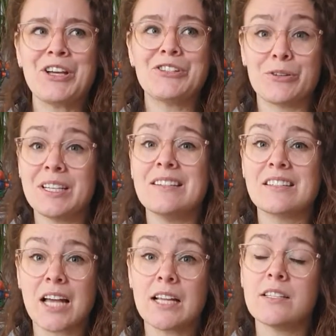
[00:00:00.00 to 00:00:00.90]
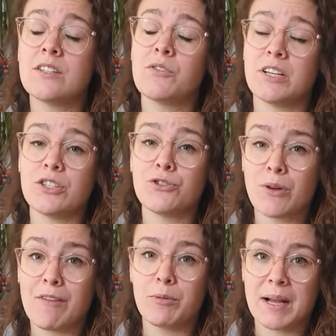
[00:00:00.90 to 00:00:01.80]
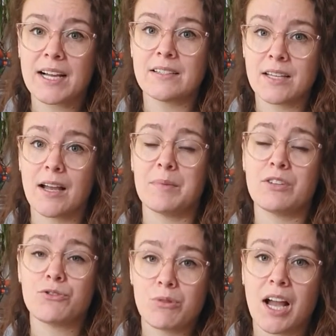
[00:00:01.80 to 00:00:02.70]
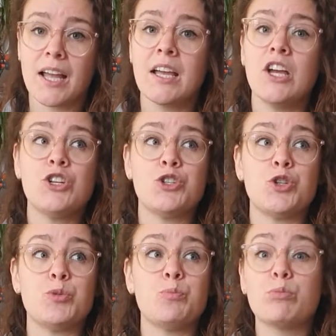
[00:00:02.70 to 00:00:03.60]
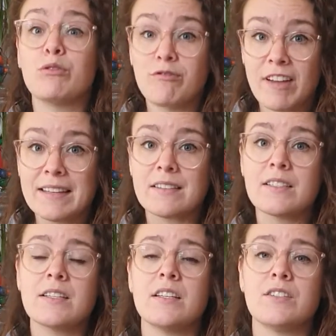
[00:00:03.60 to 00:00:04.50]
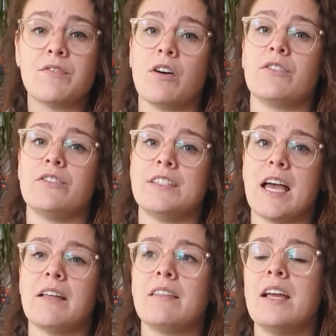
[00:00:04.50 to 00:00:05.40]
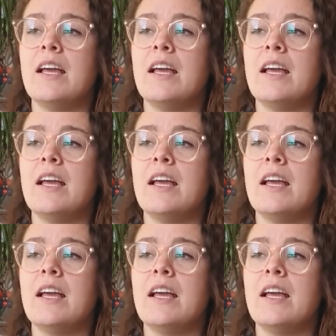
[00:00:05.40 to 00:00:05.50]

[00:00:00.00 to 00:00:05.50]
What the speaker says: So he decides he's going to travel back in time and try to prevent his father's death.